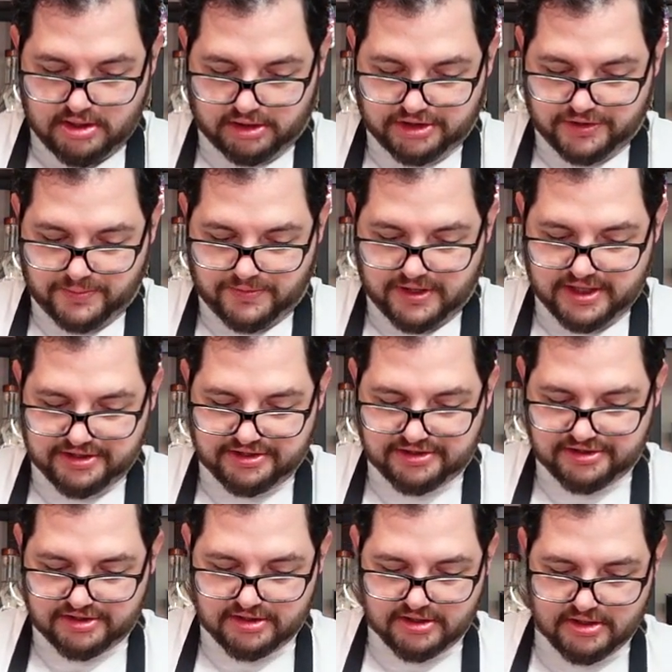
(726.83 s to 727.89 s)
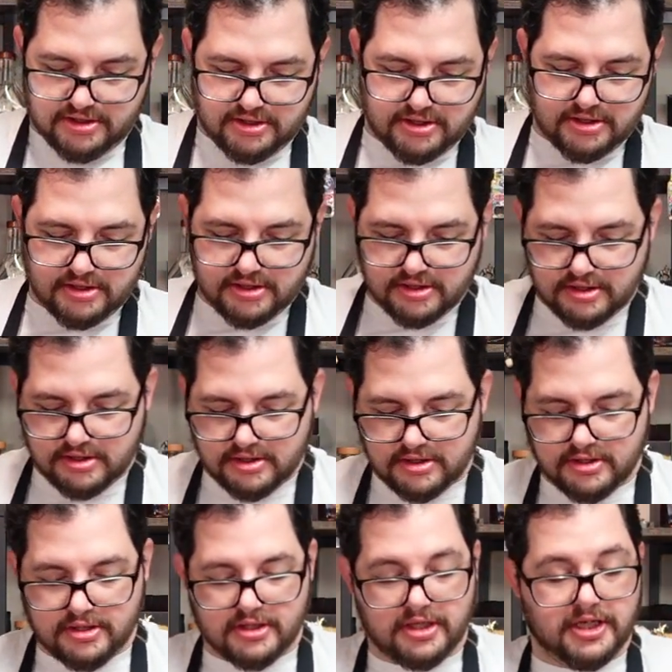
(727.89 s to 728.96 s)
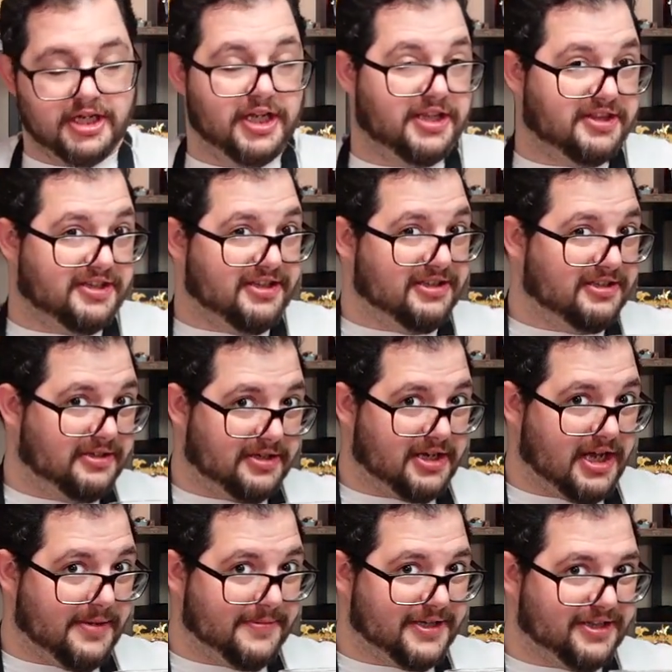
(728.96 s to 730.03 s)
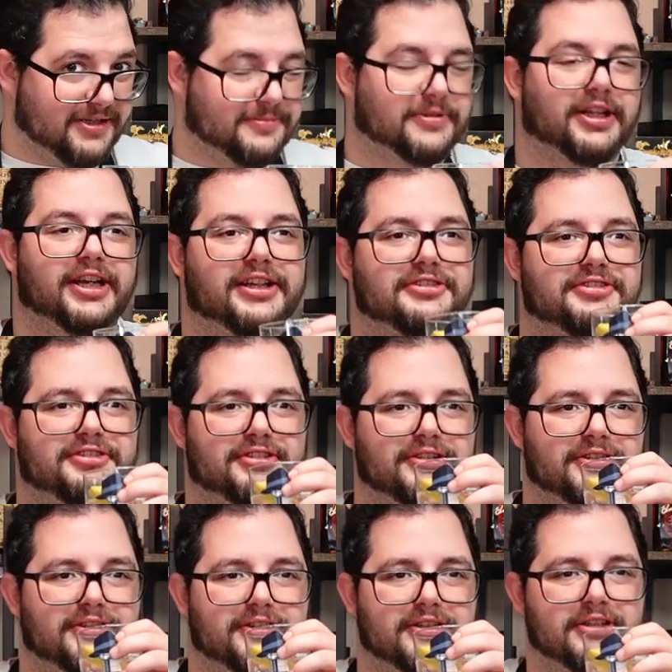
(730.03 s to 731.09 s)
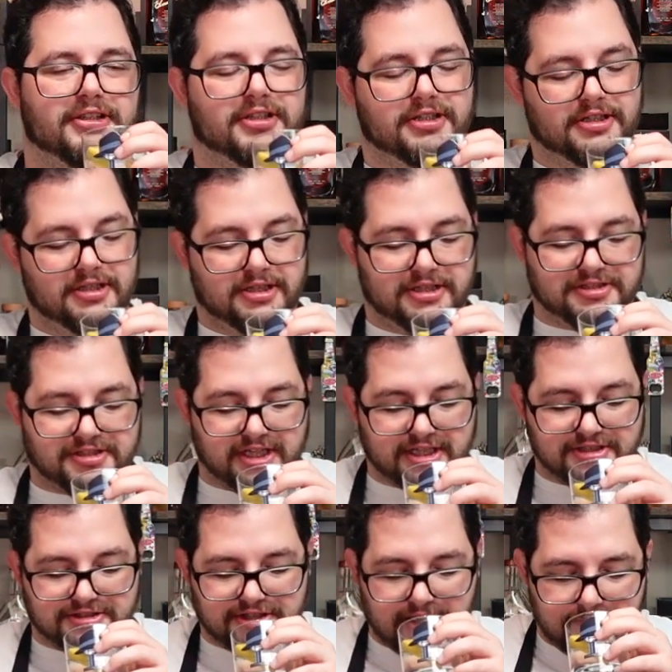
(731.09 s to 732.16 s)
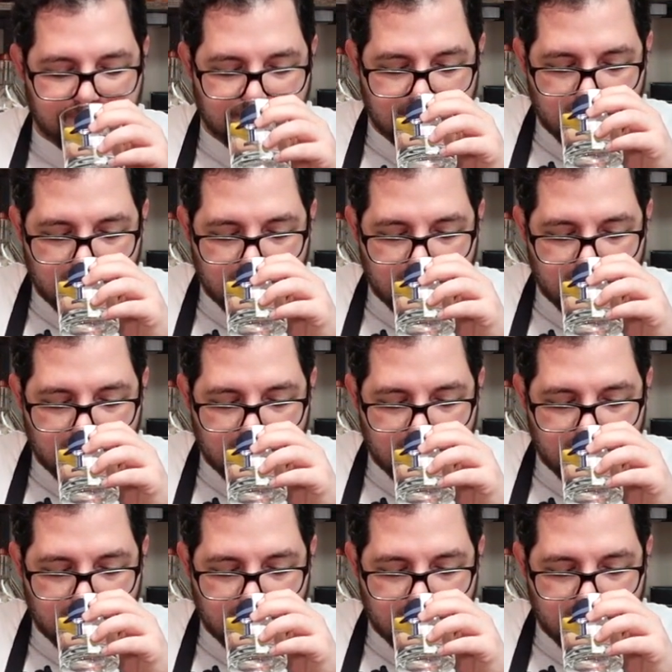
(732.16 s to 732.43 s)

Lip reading: Express. In the comic book glass. Let's take a sip.